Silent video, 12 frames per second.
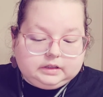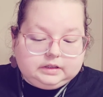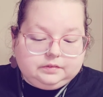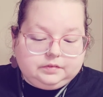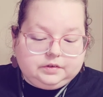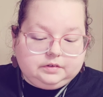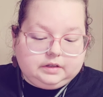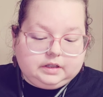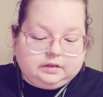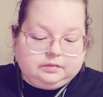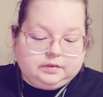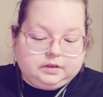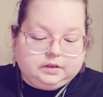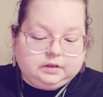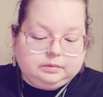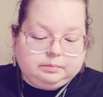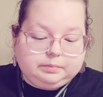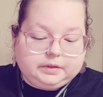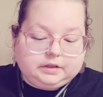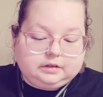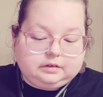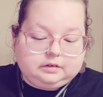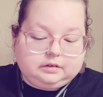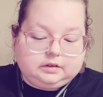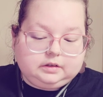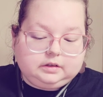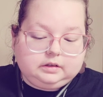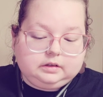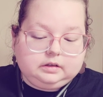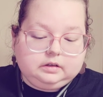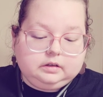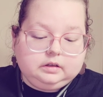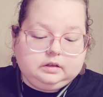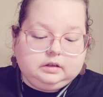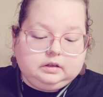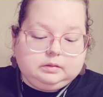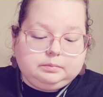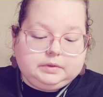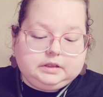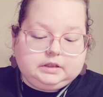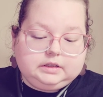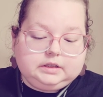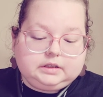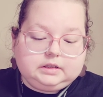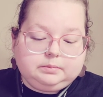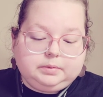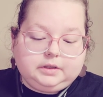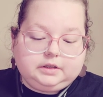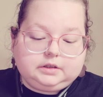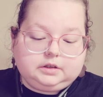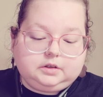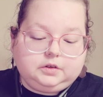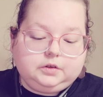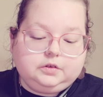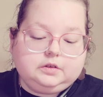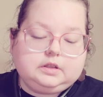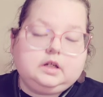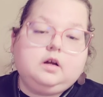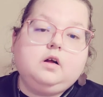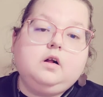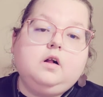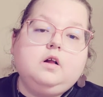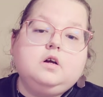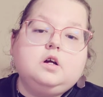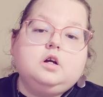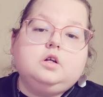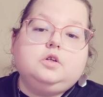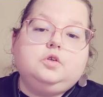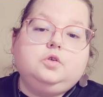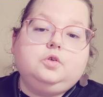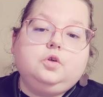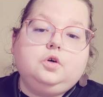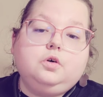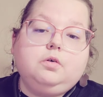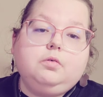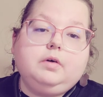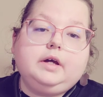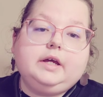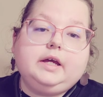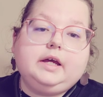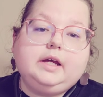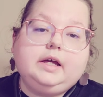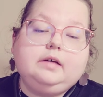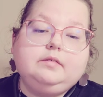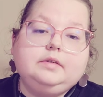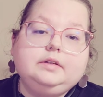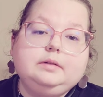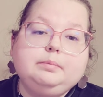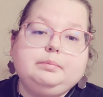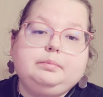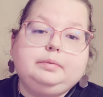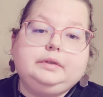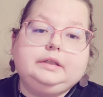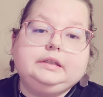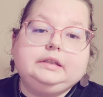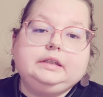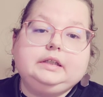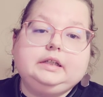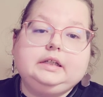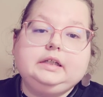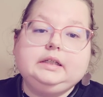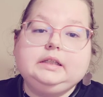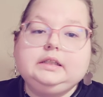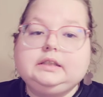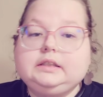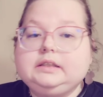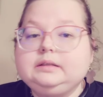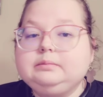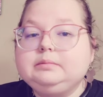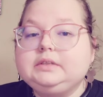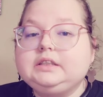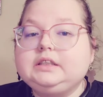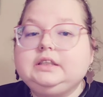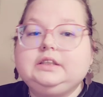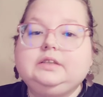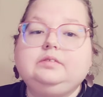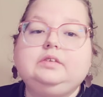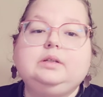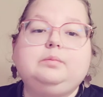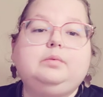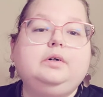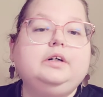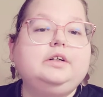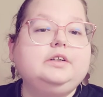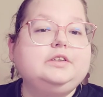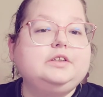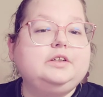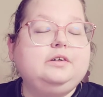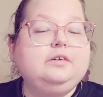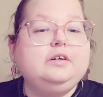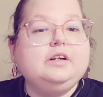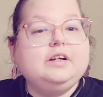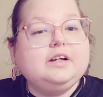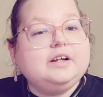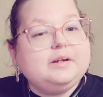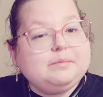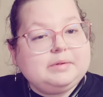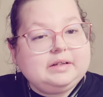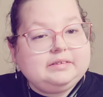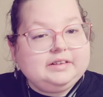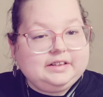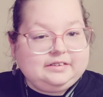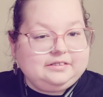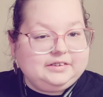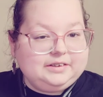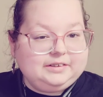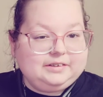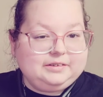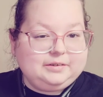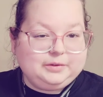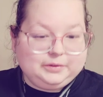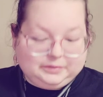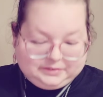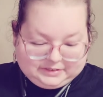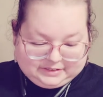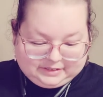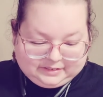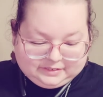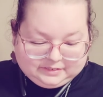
If you ever been to Disney parks or cruise, no, I haven't, but I am scared of deep water, so probably not going on no cruise.